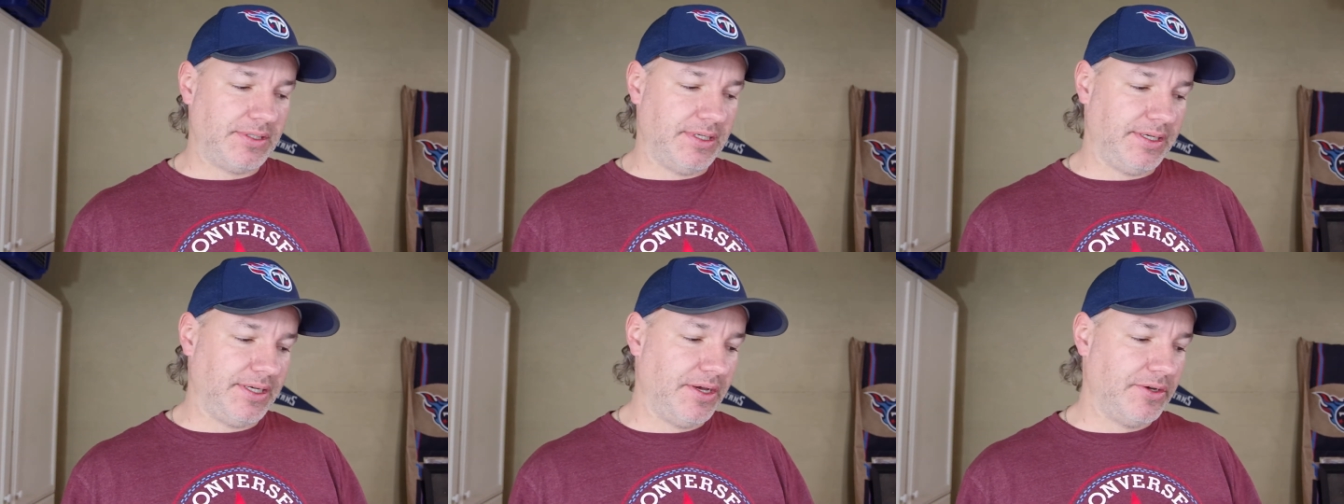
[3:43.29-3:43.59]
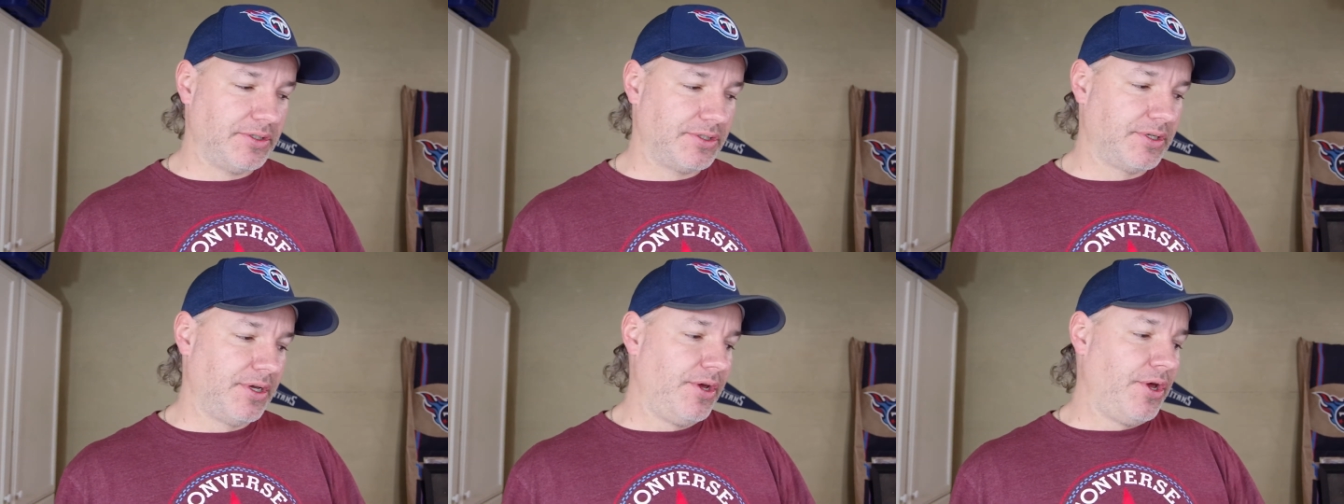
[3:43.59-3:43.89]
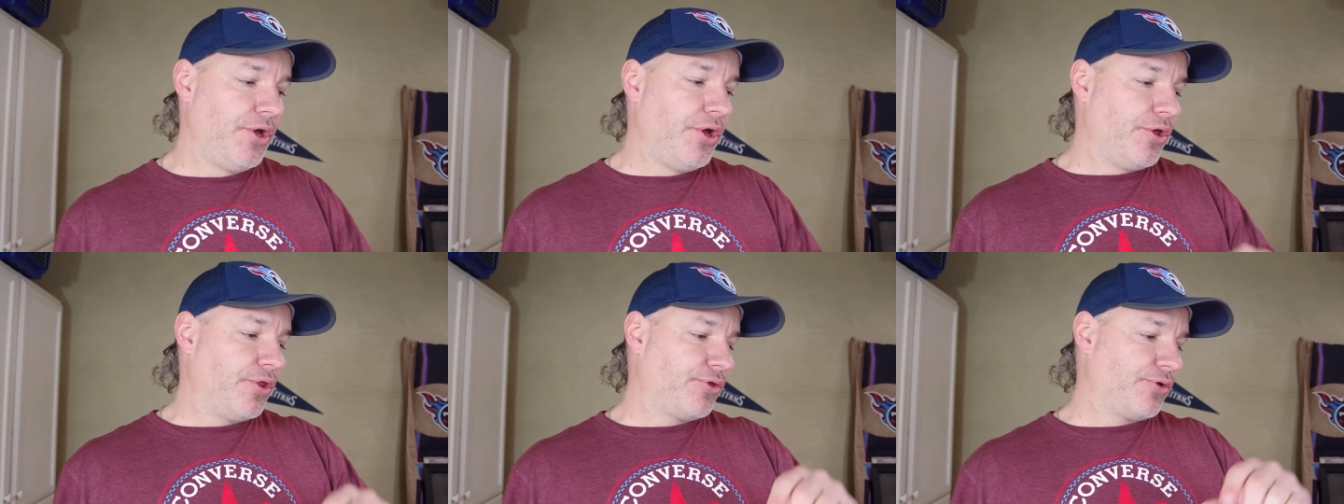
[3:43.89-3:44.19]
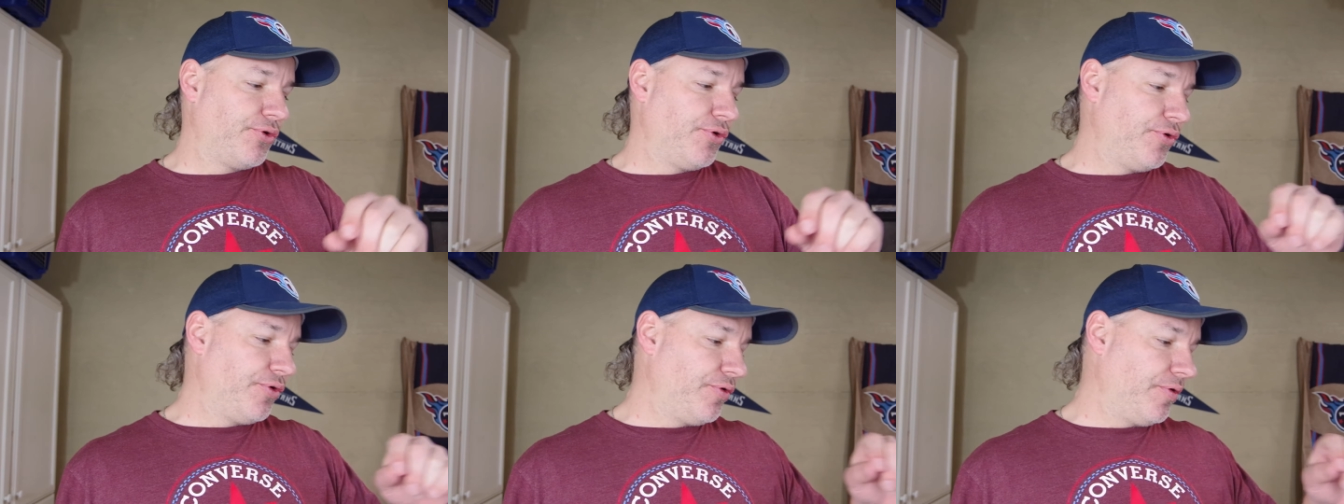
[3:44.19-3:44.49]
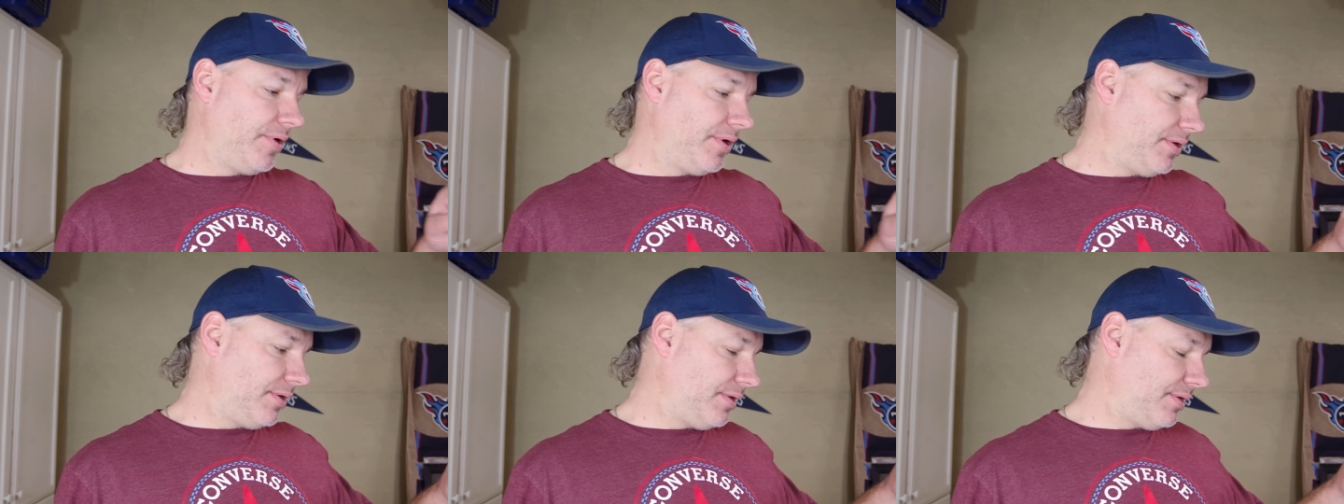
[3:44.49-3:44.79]
It goes through
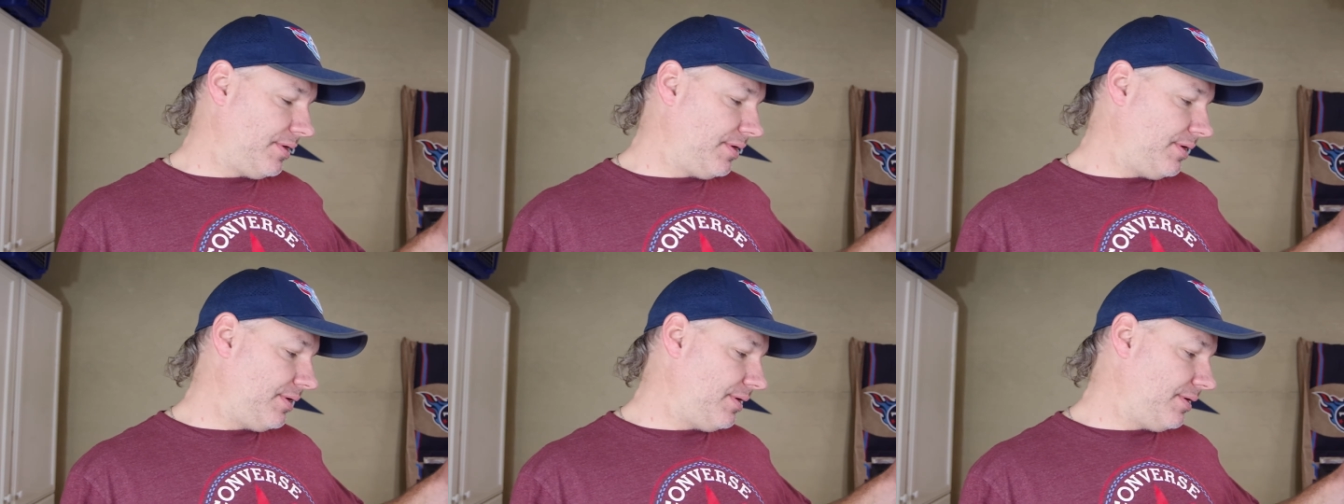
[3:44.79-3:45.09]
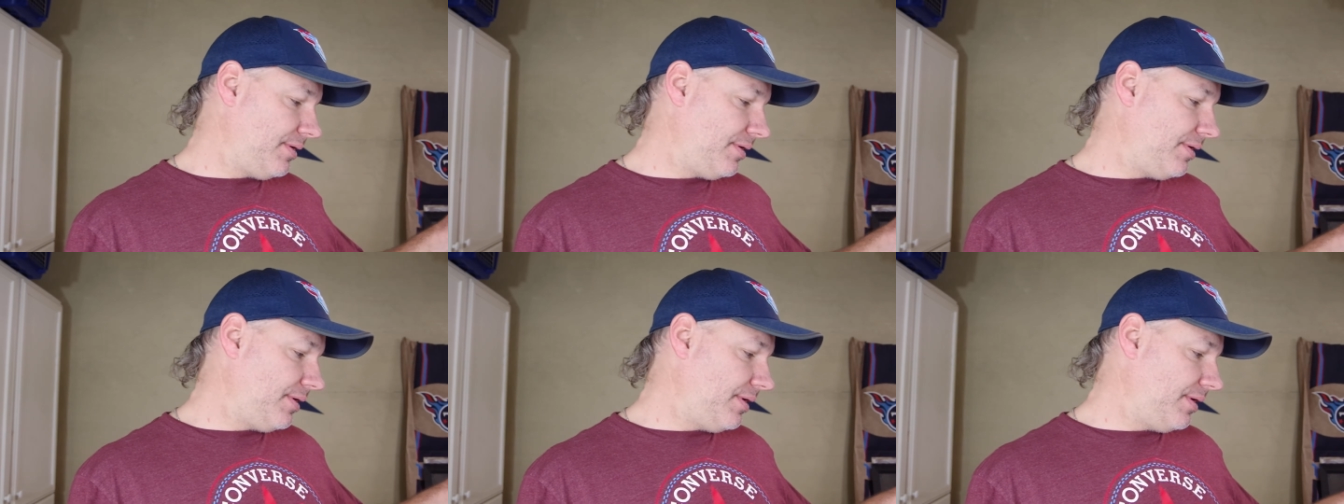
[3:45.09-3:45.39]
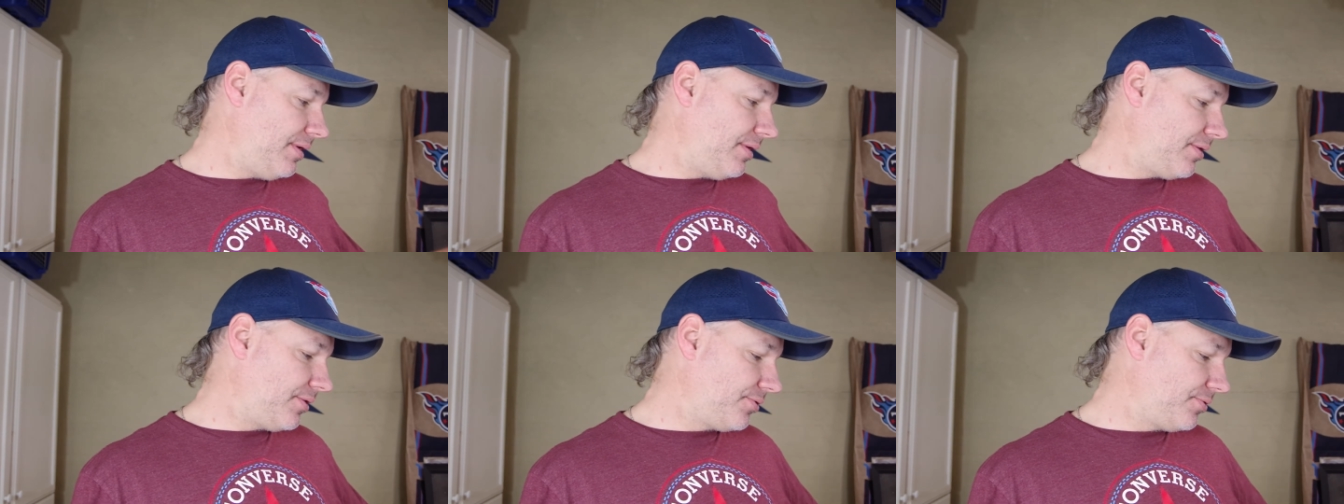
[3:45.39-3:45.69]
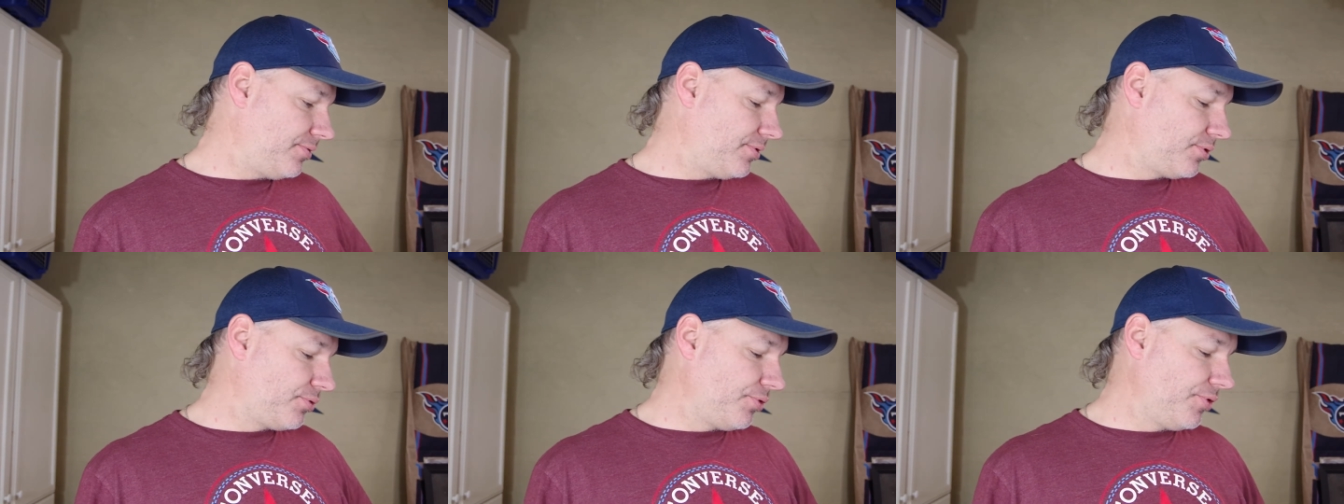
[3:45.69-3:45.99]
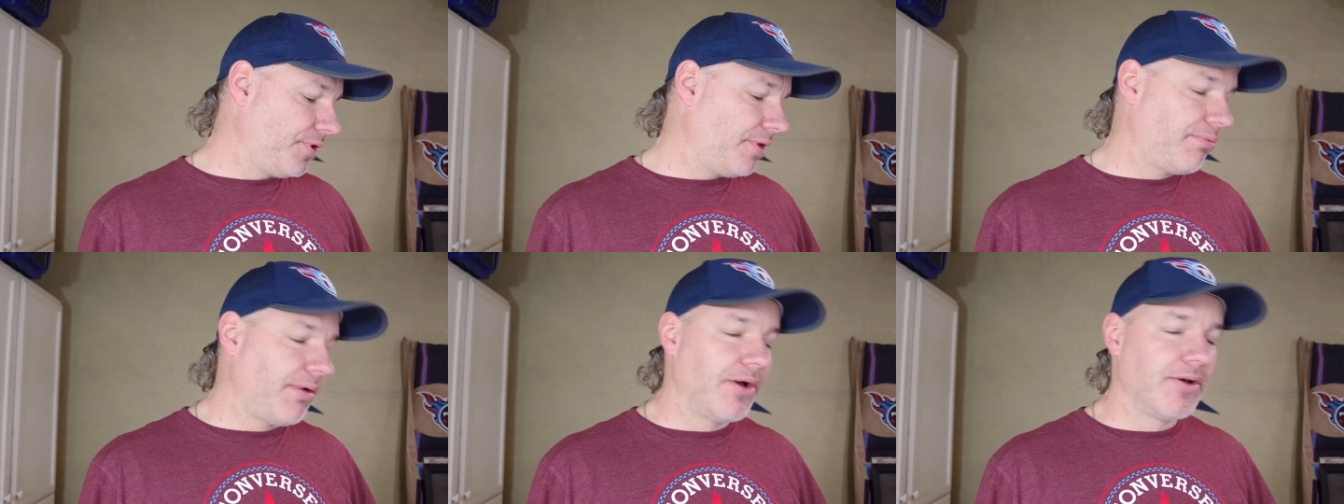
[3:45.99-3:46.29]
through
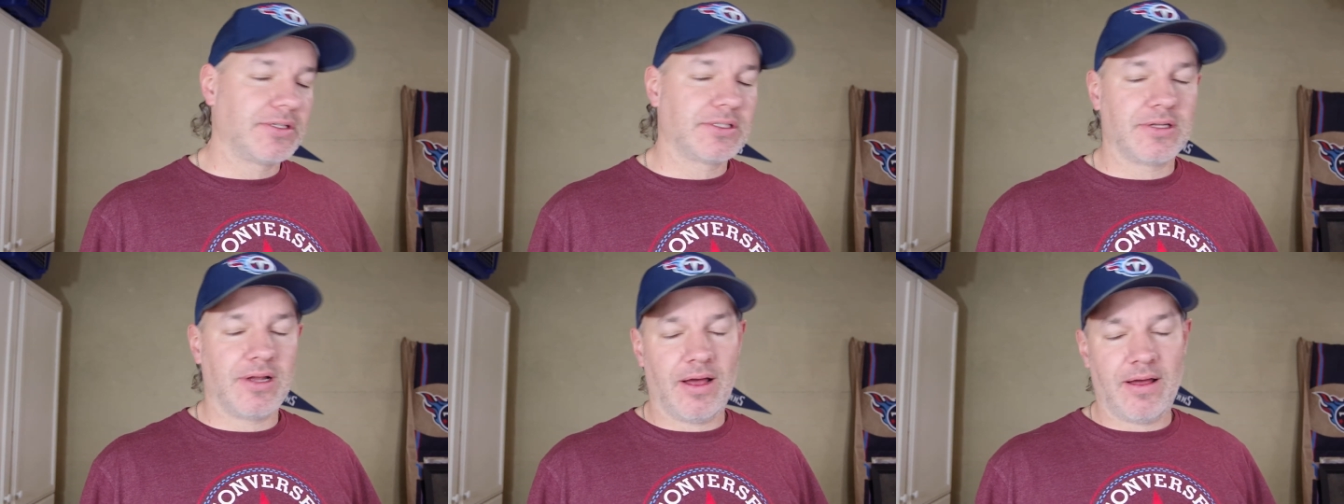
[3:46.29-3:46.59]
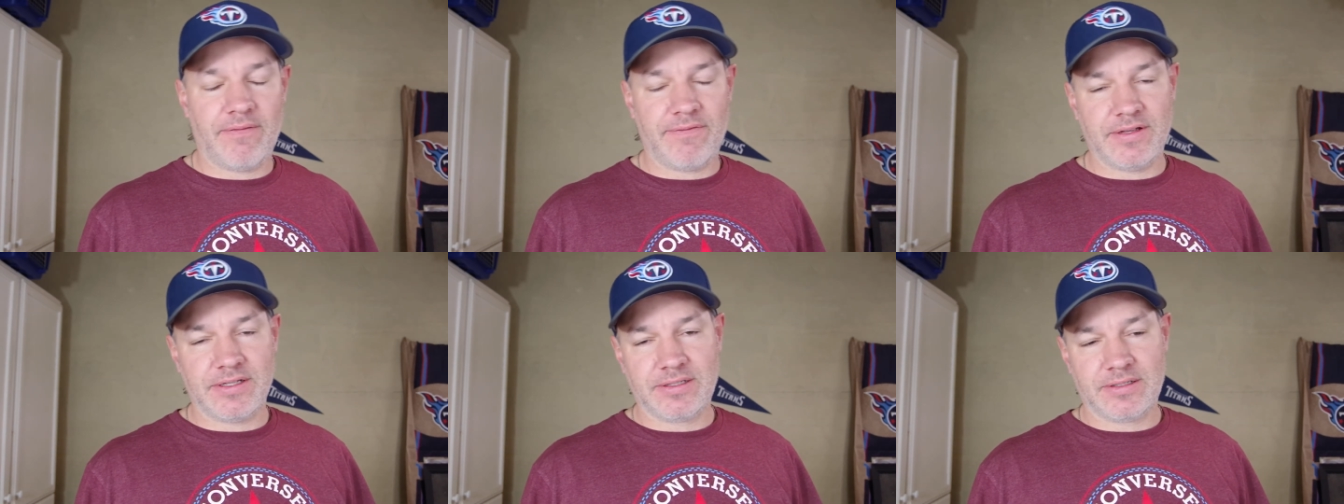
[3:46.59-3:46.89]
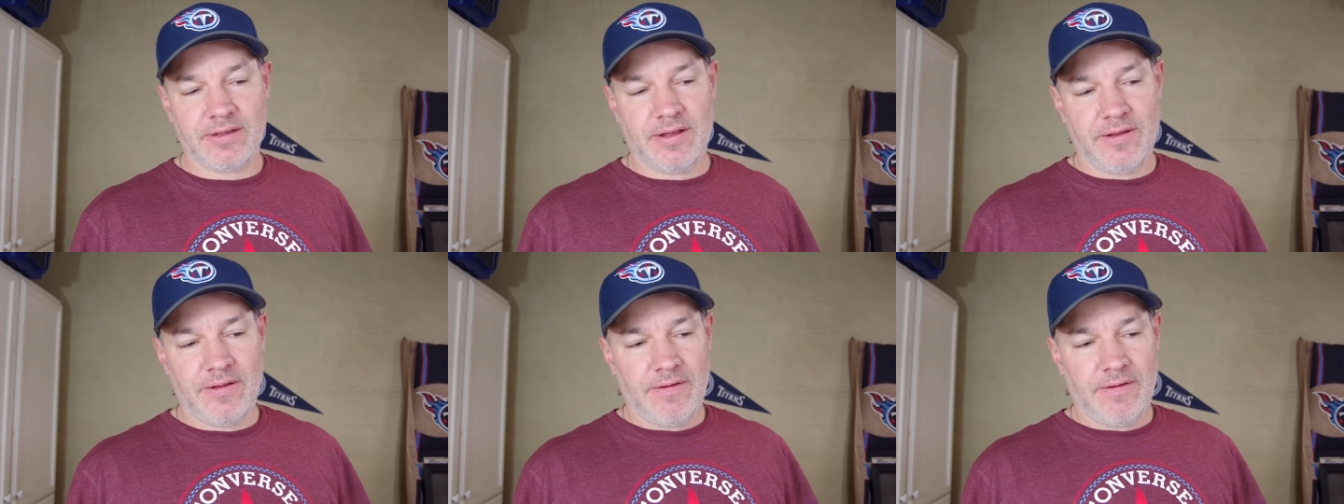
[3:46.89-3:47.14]
the post office